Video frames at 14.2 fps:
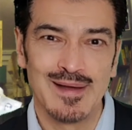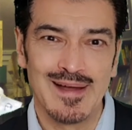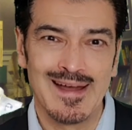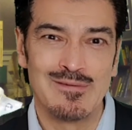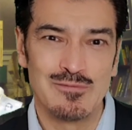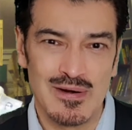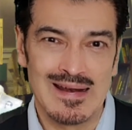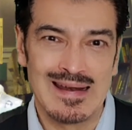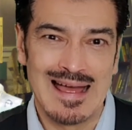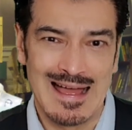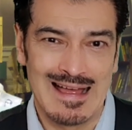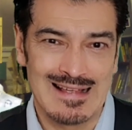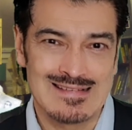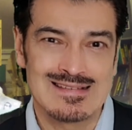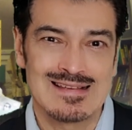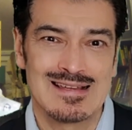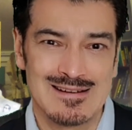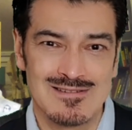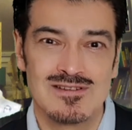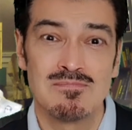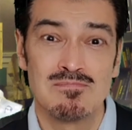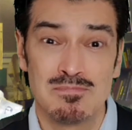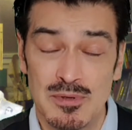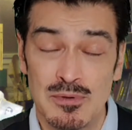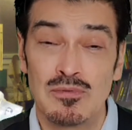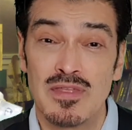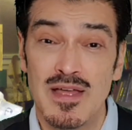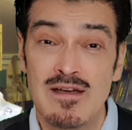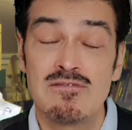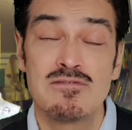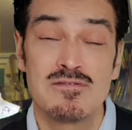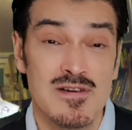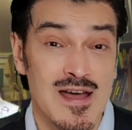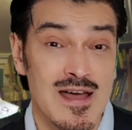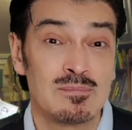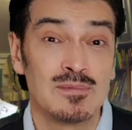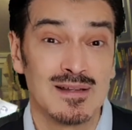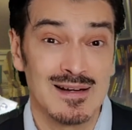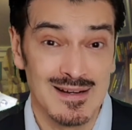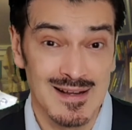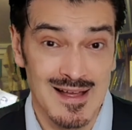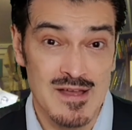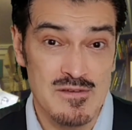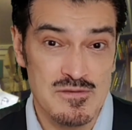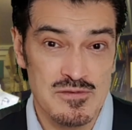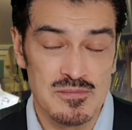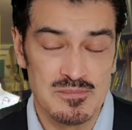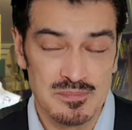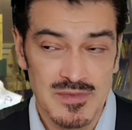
and relax and build their family life.